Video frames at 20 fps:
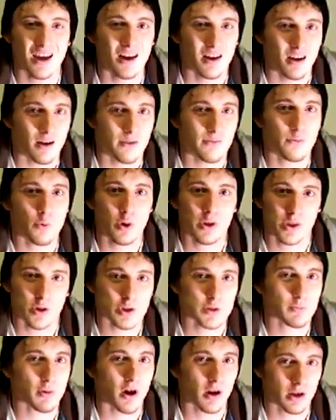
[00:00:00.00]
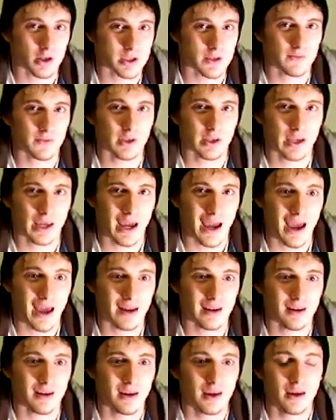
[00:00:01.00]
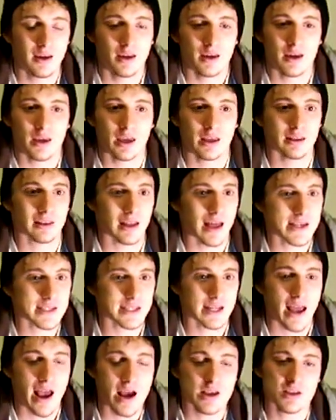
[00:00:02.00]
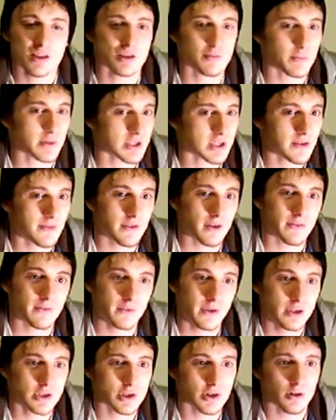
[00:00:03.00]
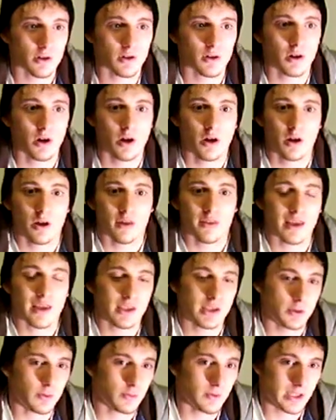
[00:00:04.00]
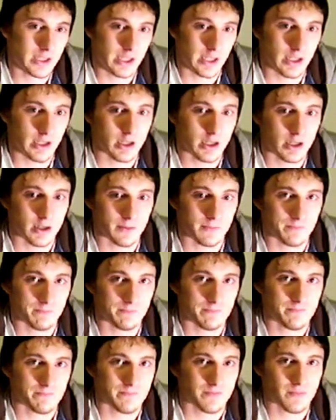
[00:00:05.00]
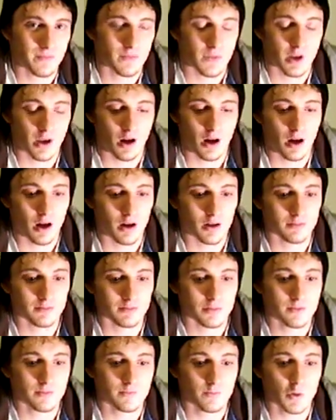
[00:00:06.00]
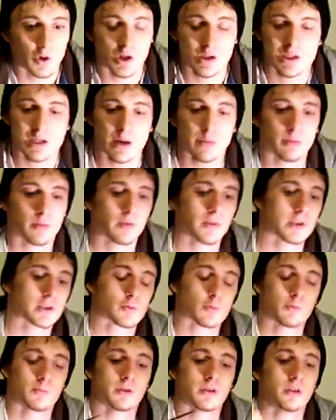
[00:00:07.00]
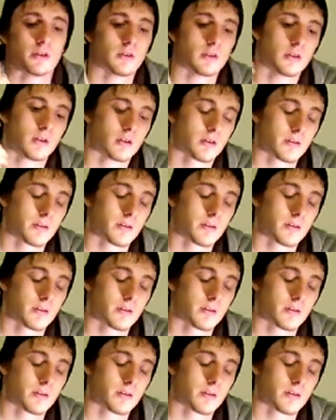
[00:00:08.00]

avoid those products if you can, unless it has a specific feature that you need. Good example of this would be